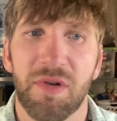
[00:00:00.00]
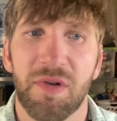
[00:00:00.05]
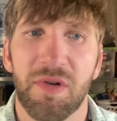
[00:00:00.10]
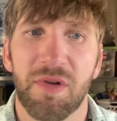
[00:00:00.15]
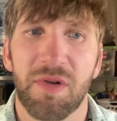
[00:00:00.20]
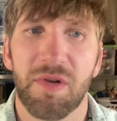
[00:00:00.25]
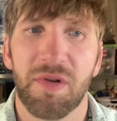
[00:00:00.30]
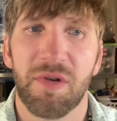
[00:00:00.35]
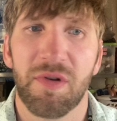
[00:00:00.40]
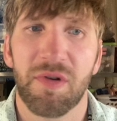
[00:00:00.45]

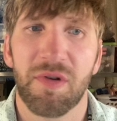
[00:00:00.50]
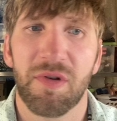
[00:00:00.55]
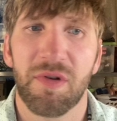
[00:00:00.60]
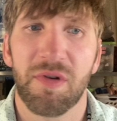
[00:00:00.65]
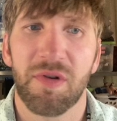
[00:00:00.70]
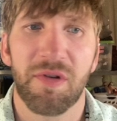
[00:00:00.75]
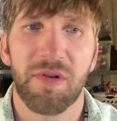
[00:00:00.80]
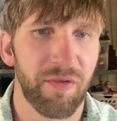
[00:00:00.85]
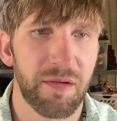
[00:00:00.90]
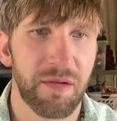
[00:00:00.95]

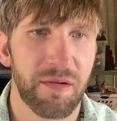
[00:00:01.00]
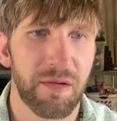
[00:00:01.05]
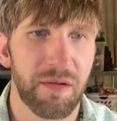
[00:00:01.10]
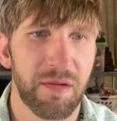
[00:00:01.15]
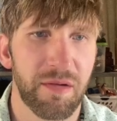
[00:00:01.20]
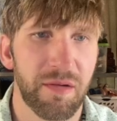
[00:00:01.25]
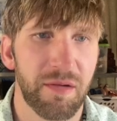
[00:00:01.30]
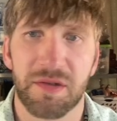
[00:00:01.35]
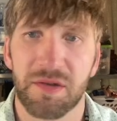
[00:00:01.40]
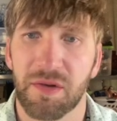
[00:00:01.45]
wheelchair
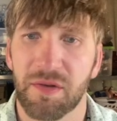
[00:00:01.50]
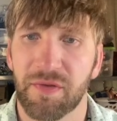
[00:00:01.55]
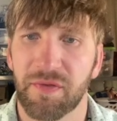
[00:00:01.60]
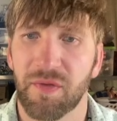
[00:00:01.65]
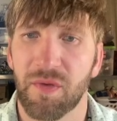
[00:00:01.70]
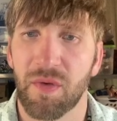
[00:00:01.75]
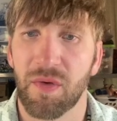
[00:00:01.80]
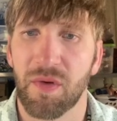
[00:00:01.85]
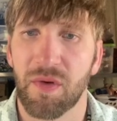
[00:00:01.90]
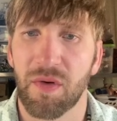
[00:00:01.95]
sold
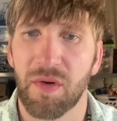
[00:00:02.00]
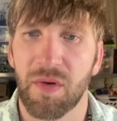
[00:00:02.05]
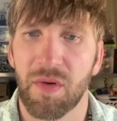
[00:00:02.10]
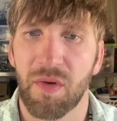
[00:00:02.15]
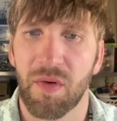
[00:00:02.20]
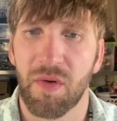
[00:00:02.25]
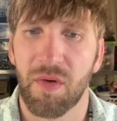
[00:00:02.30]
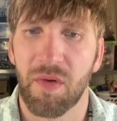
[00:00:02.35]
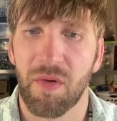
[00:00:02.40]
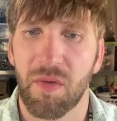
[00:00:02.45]
for
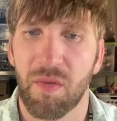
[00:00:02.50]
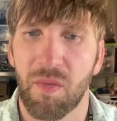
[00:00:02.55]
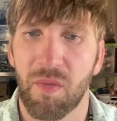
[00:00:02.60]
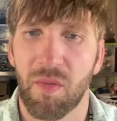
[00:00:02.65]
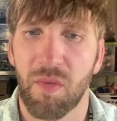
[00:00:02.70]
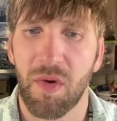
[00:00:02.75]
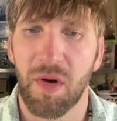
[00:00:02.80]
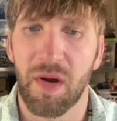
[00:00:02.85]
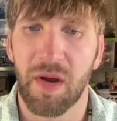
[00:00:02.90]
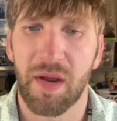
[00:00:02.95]

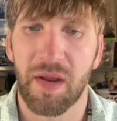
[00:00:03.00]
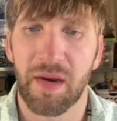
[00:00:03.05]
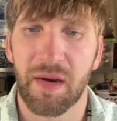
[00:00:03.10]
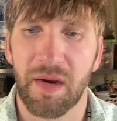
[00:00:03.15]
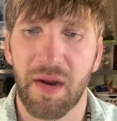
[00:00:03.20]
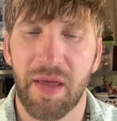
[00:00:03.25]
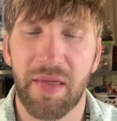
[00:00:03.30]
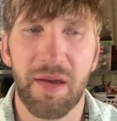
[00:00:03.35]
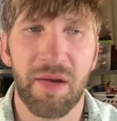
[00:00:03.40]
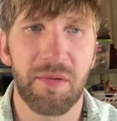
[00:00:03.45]

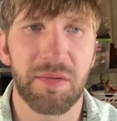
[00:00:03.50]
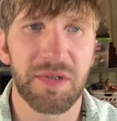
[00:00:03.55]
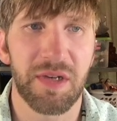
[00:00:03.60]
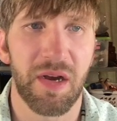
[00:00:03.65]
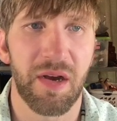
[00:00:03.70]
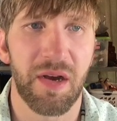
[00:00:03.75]
I think it was I